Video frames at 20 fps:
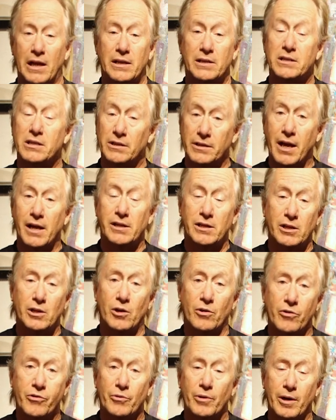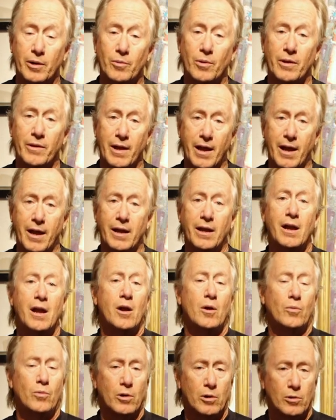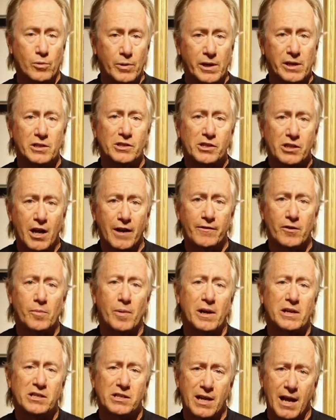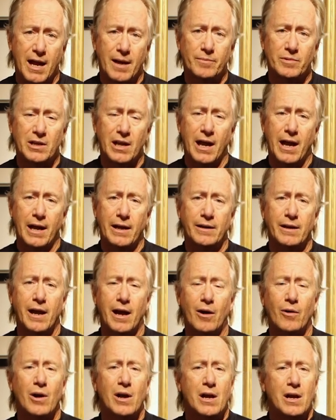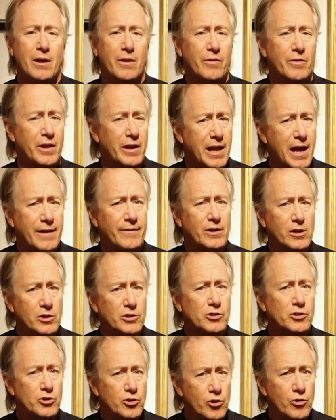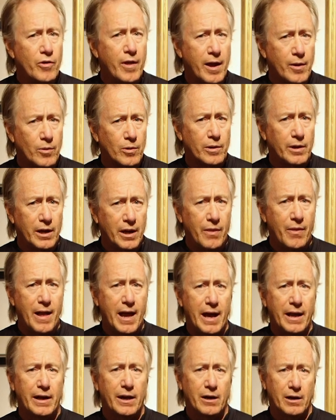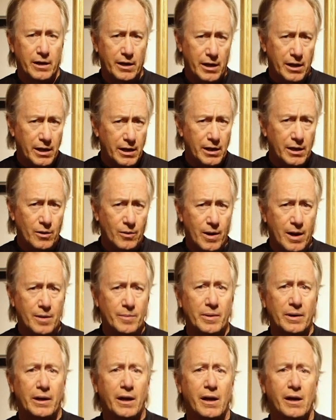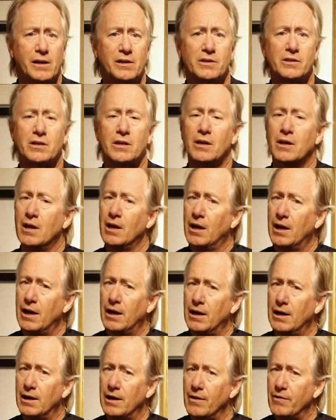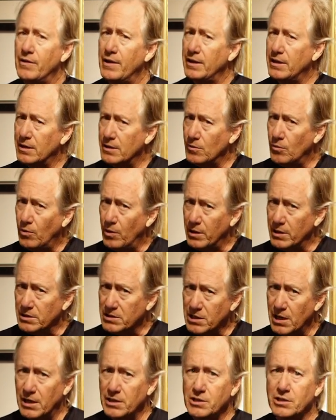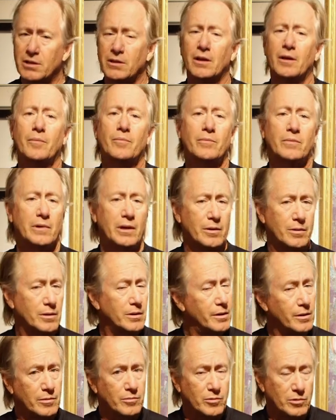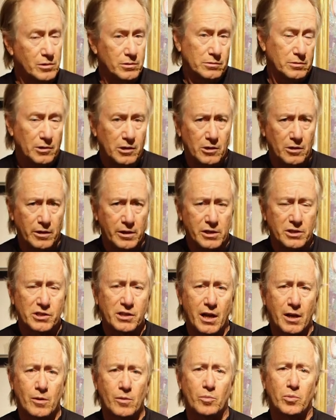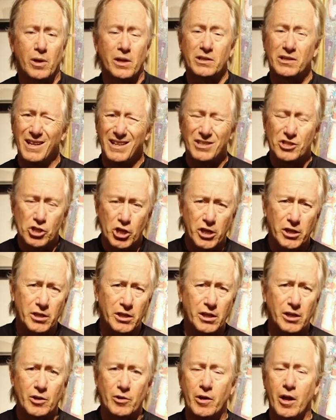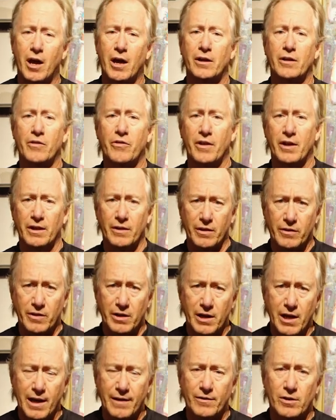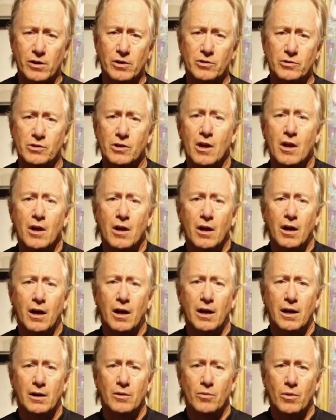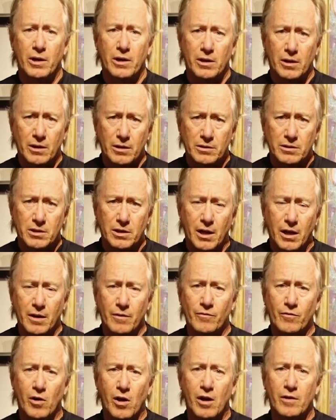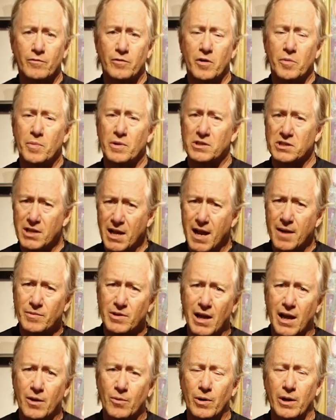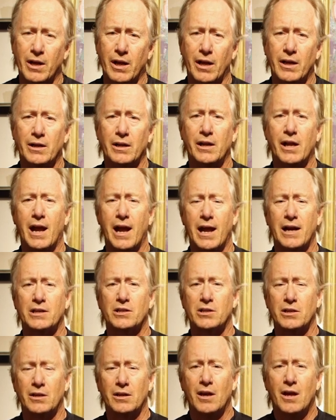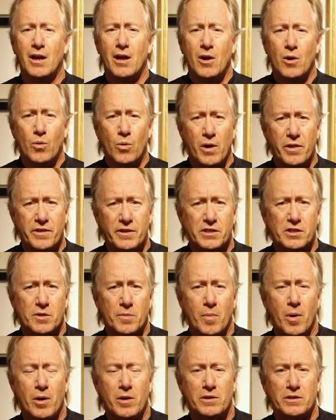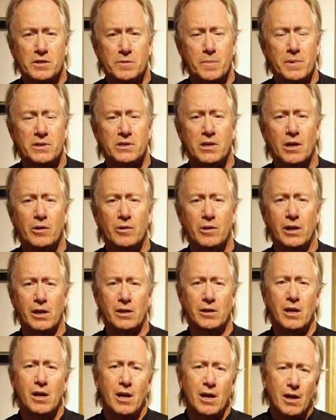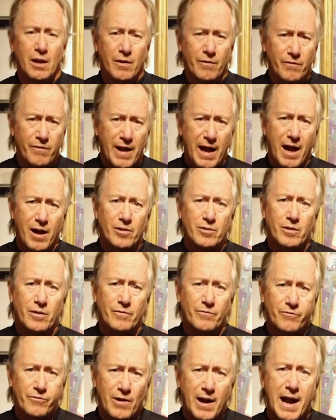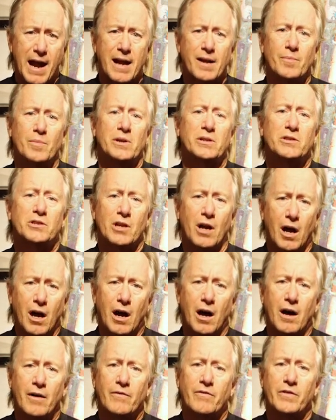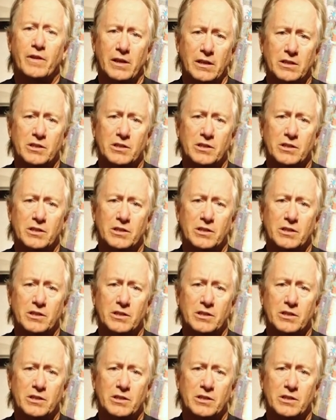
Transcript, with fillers: until 1903 when they were rediscovered by Sam Day. Now, the Navajos knew they were in that area anyway because uh, they didn't want to touch them. They were you know, clearly a sacred place, and Chindi are not a thing that the Navajos uh, wanted to get involved with. But Sam Day went in and he actually, with the Smithsonian, found fragments of